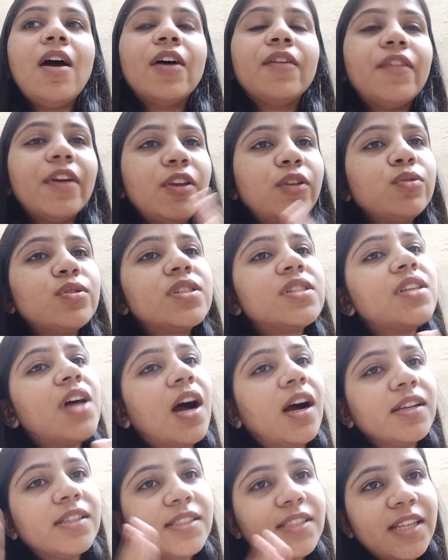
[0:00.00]
when you
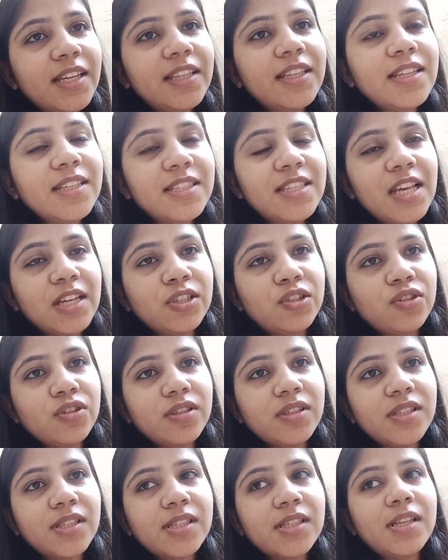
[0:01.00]
start taking
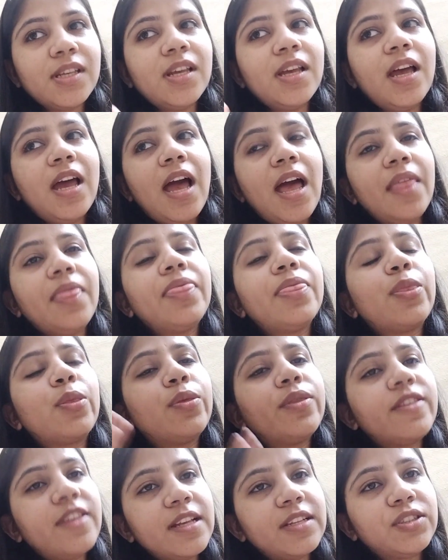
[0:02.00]
sessions, and
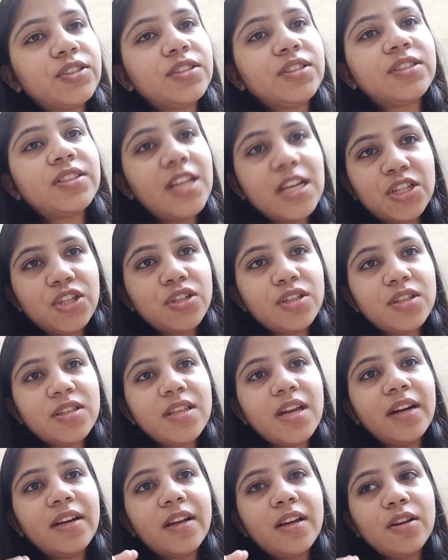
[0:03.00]
sessions
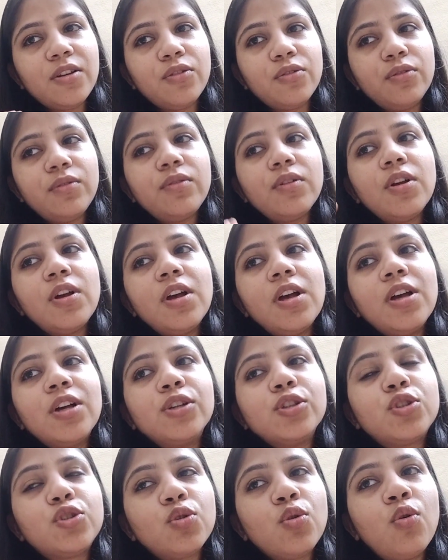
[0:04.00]
that are
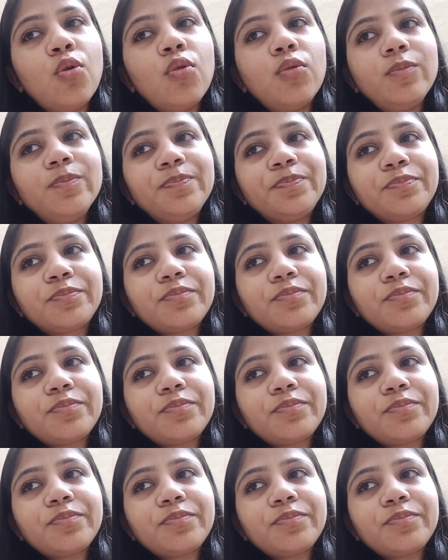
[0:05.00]
so